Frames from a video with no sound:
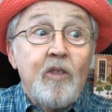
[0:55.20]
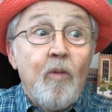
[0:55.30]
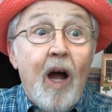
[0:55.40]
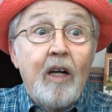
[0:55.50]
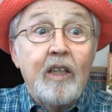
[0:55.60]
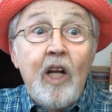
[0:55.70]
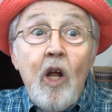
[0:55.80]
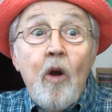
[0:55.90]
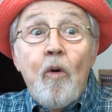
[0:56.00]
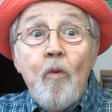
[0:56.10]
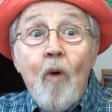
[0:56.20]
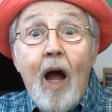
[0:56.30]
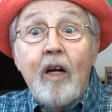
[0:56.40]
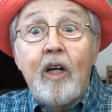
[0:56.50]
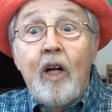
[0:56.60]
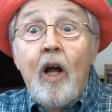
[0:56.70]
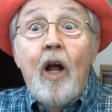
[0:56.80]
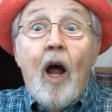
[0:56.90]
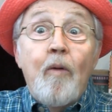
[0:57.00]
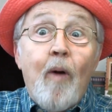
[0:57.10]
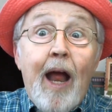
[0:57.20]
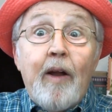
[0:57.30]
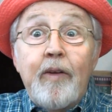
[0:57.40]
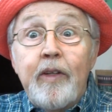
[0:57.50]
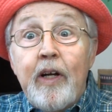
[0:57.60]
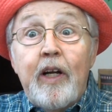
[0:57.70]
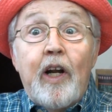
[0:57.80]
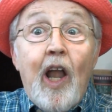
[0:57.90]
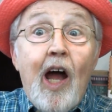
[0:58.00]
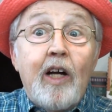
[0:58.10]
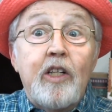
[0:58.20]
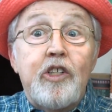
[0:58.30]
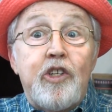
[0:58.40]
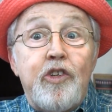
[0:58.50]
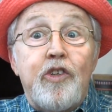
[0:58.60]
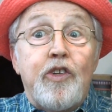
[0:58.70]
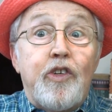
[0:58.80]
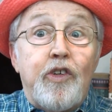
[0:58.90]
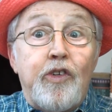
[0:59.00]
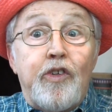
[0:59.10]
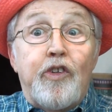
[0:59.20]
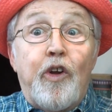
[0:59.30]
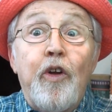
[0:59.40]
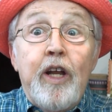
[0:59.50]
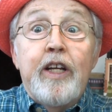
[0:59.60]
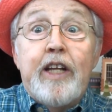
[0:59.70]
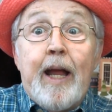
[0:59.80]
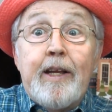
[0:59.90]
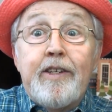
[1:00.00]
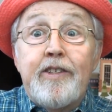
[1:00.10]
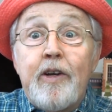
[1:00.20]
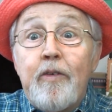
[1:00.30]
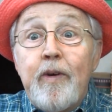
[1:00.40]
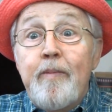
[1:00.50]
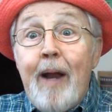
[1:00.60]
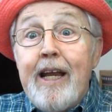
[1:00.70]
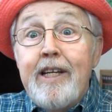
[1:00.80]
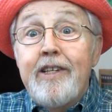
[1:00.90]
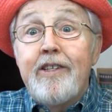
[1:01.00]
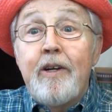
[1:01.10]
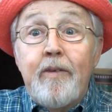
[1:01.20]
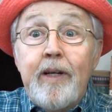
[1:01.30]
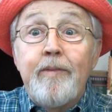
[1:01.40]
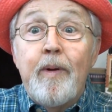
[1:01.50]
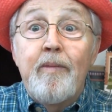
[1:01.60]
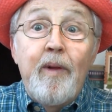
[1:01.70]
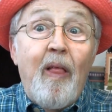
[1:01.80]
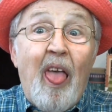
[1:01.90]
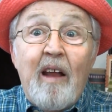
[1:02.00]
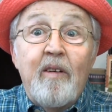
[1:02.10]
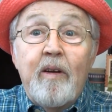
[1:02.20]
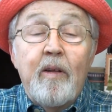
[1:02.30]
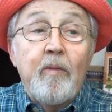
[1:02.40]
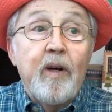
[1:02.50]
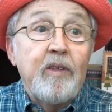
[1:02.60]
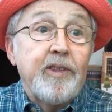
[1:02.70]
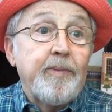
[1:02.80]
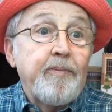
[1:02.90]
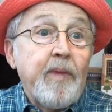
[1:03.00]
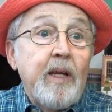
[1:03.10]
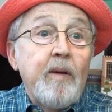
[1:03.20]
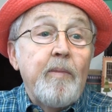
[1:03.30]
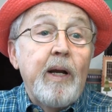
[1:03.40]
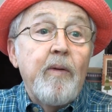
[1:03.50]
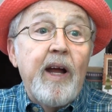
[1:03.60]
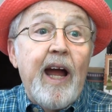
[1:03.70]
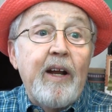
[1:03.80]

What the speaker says: rock, rock around the clock. Dancer and dancer and I don't know the words. But anyway,